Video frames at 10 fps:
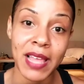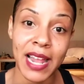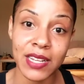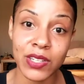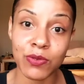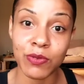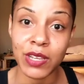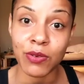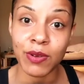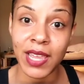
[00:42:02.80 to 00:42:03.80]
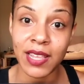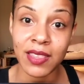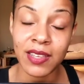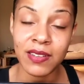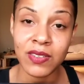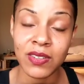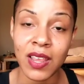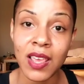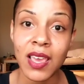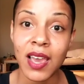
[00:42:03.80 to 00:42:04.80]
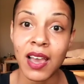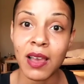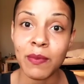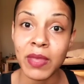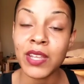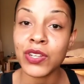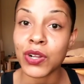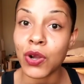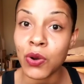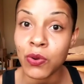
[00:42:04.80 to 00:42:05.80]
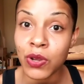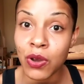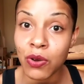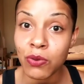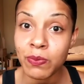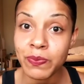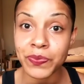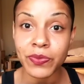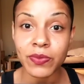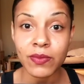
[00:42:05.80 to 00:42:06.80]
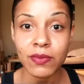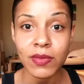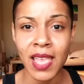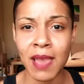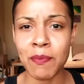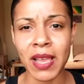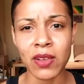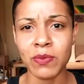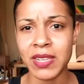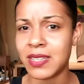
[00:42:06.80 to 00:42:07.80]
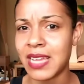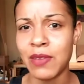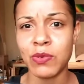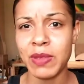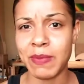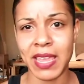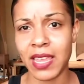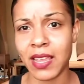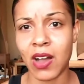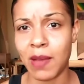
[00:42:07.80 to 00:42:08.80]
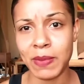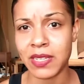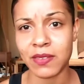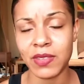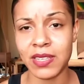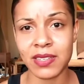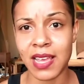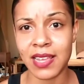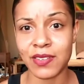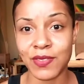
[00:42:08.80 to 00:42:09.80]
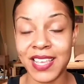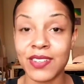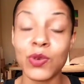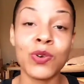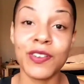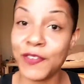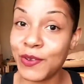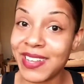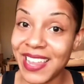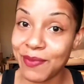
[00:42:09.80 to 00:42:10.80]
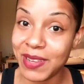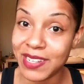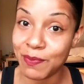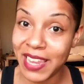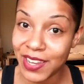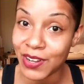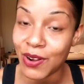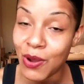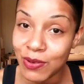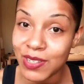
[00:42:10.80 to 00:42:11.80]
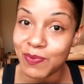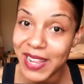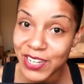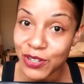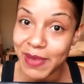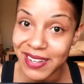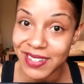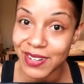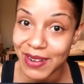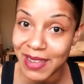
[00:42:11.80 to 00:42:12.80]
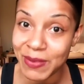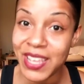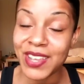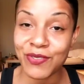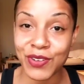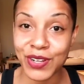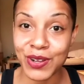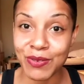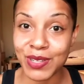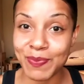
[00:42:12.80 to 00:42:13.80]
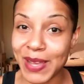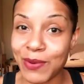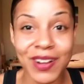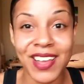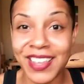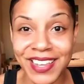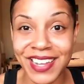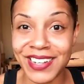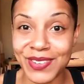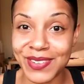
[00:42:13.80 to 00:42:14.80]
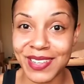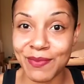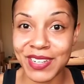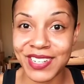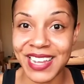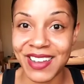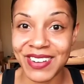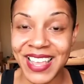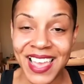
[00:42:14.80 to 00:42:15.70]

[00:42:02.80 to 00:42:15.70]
planning to recreate this in your own home, by all means, I will be making copies of these kinds of things. Or if you would like me to paint your own special pentagram for your own spell work, all you got to do is give me a shout,